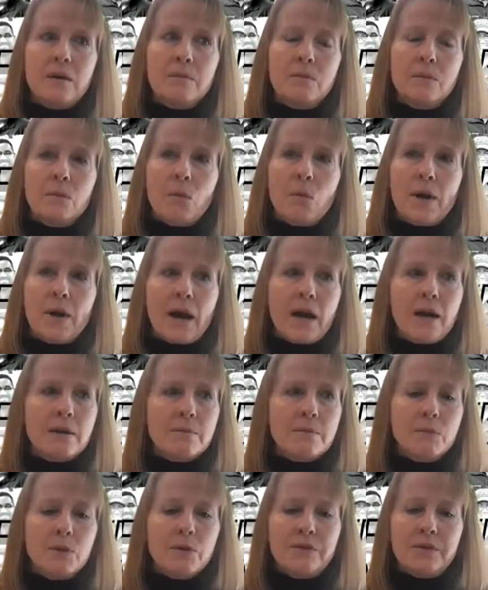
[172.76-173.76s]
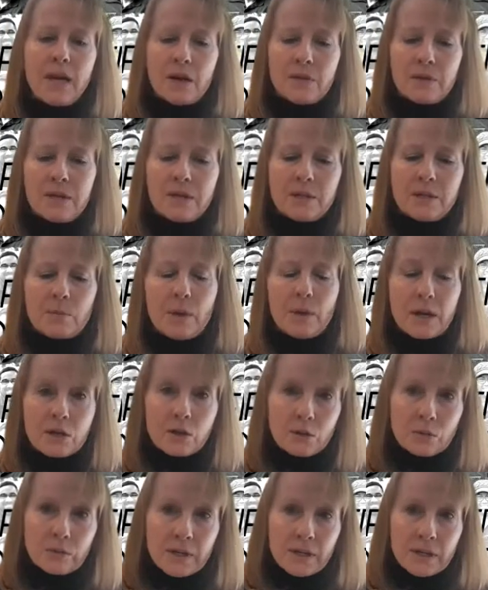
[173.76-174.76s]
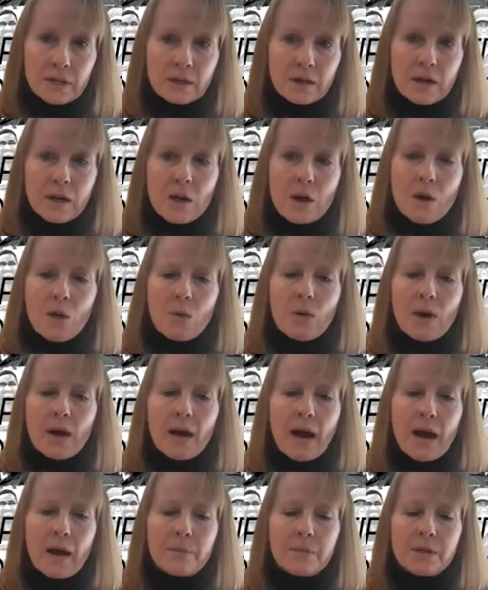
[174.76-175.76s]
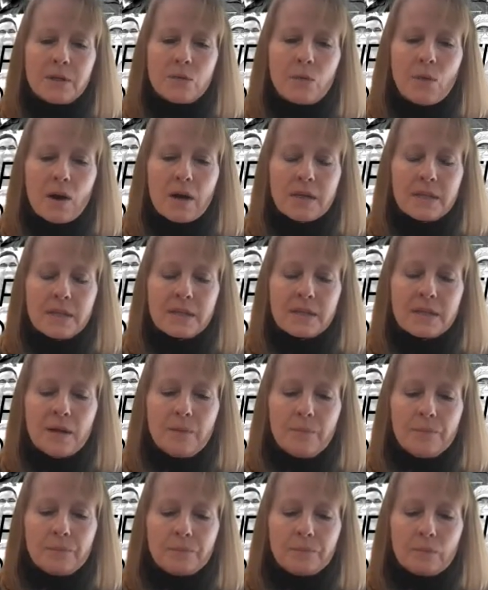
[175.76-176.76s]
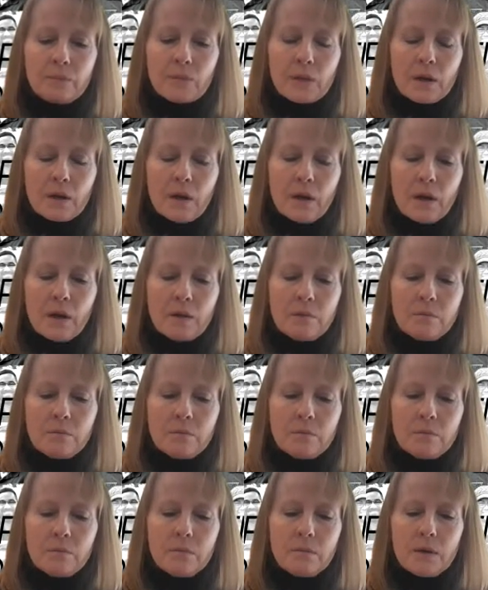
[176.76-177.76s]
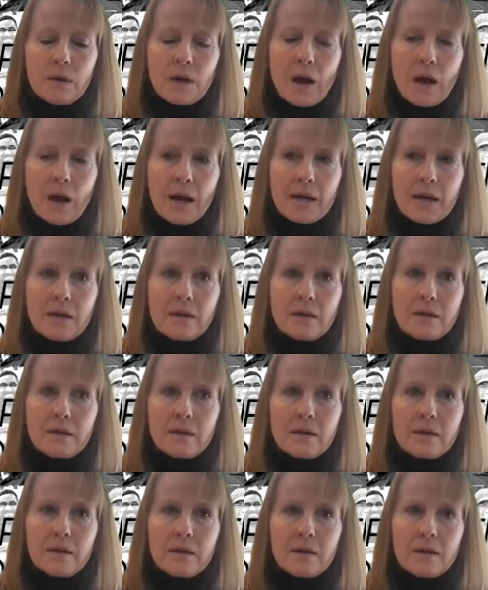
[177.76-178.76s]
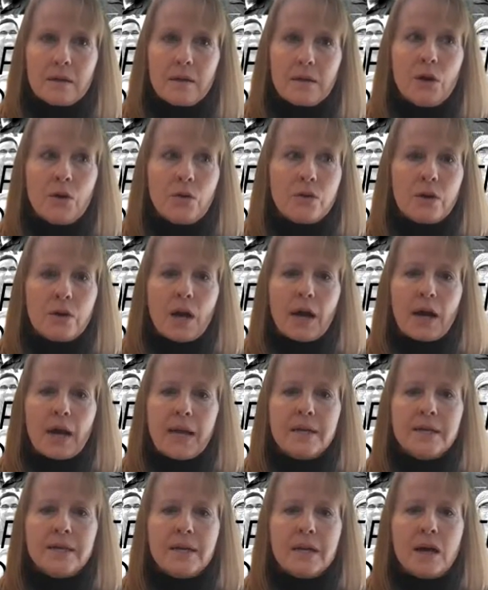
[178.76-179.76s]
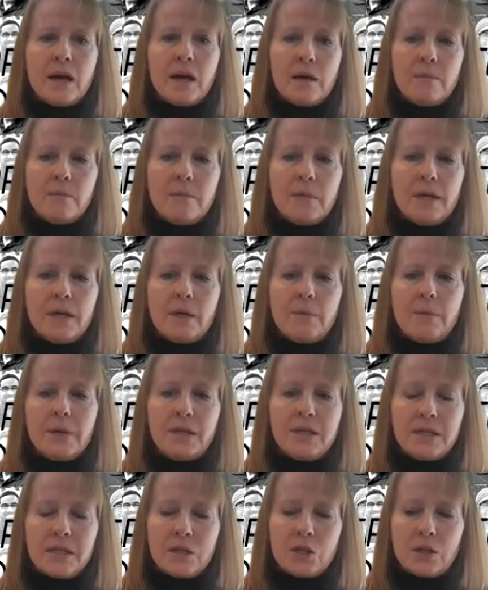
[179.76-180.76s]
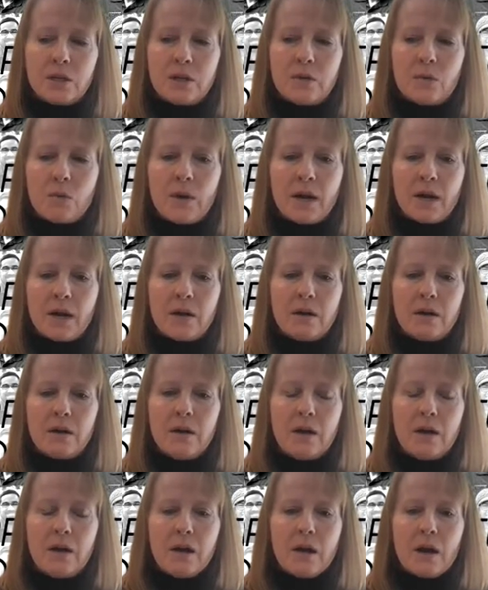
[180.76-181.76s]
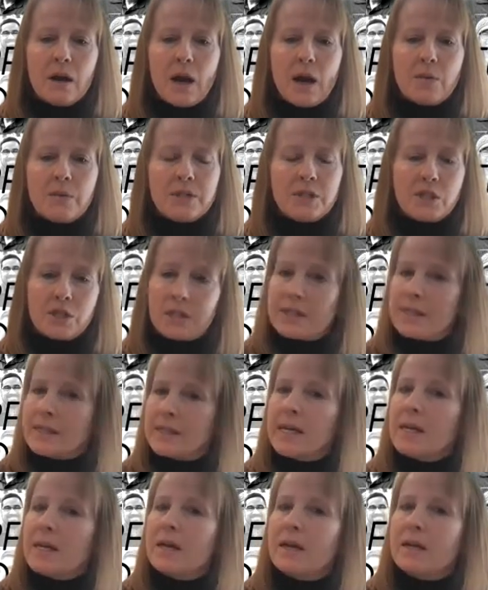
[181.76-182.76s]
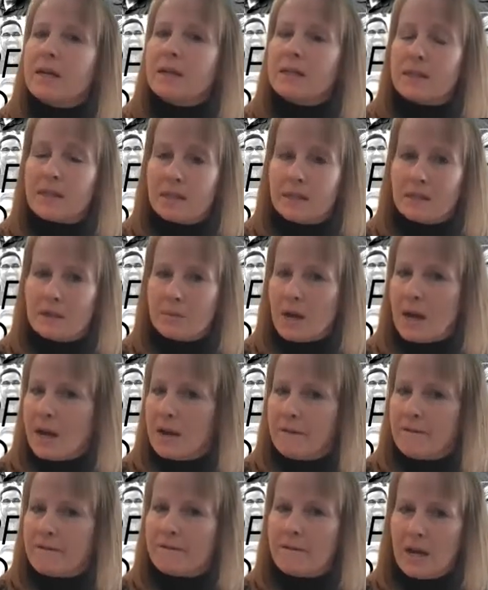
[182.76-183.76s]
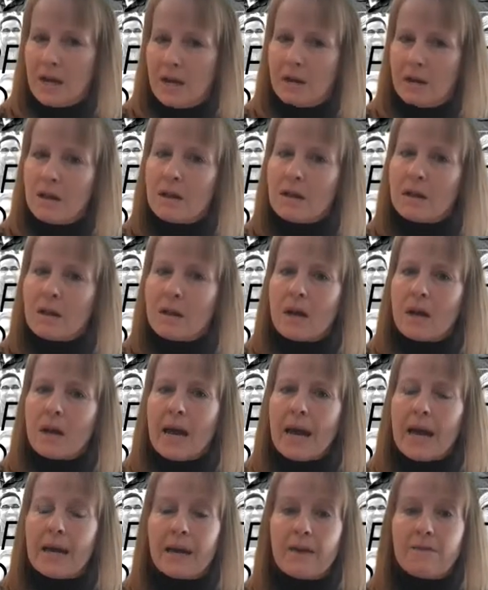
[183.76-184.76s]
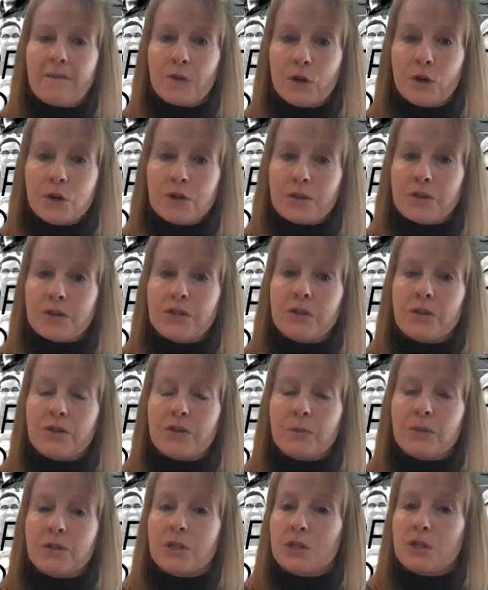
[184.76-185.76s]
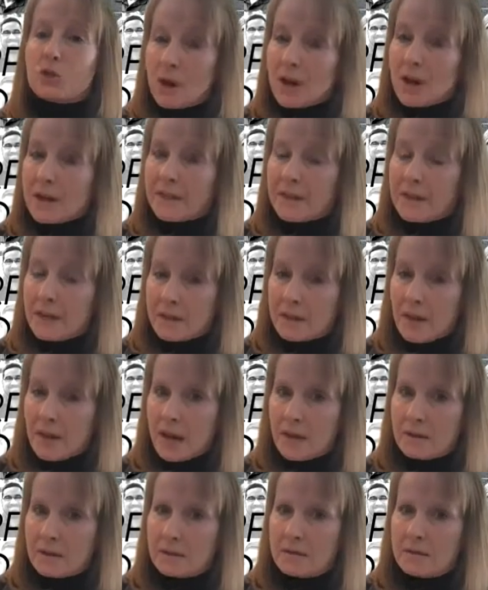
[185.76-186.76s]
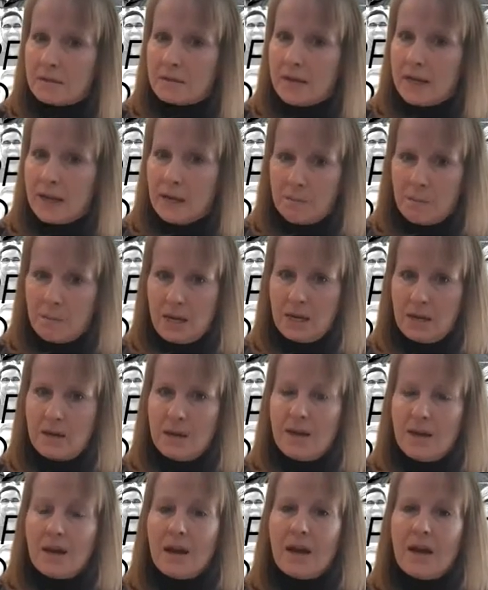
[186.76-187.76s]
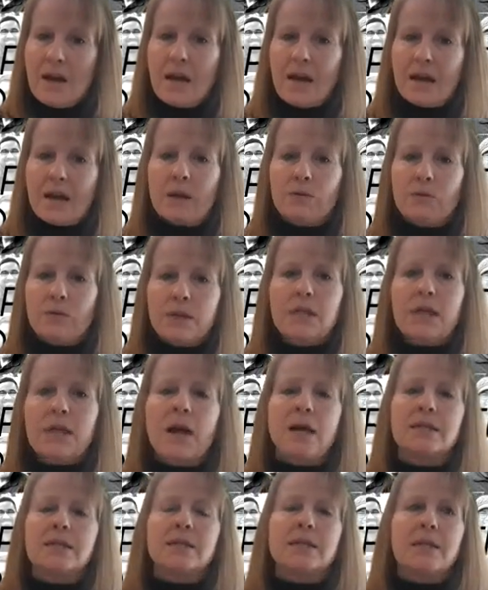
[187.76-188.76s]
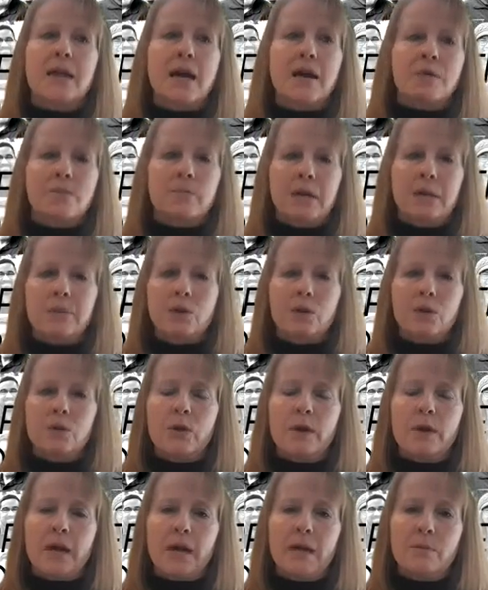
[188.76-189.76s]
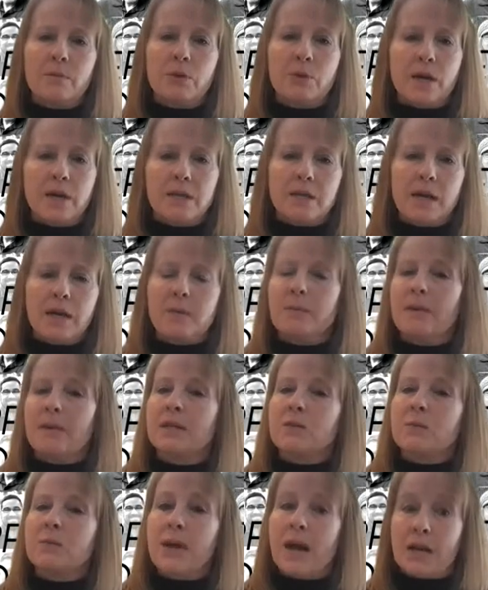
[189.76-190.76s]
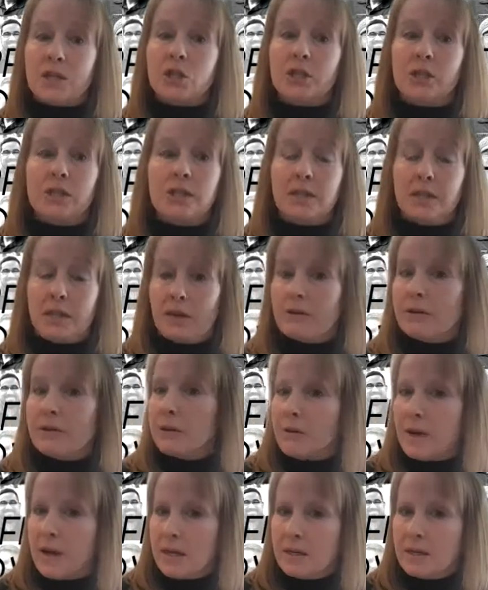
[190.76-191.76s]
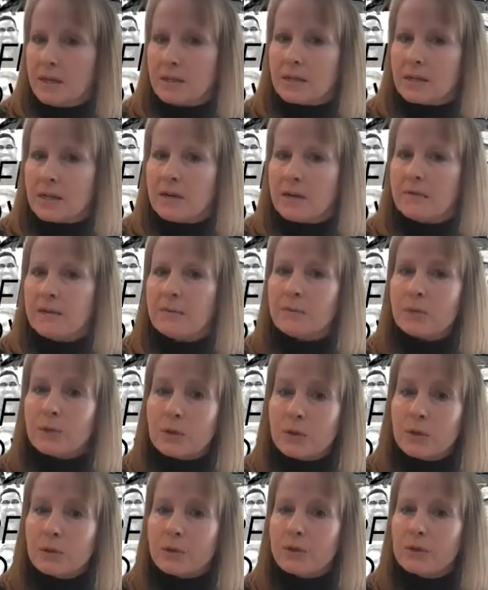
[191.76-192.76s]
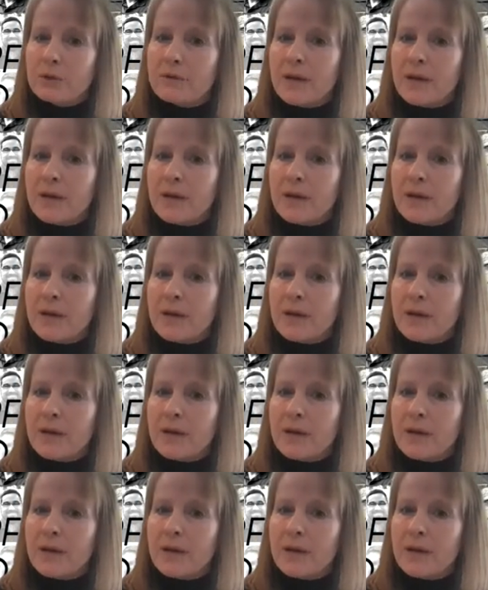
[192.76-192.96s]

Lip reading: when I moved out into my career, what happened was I ended up in a position where I was just seeing the system kind of fail. And at first, it was the drug thing that hit me. And I realized that people who were getting put on psych meds would actually deteriorate instead of improve.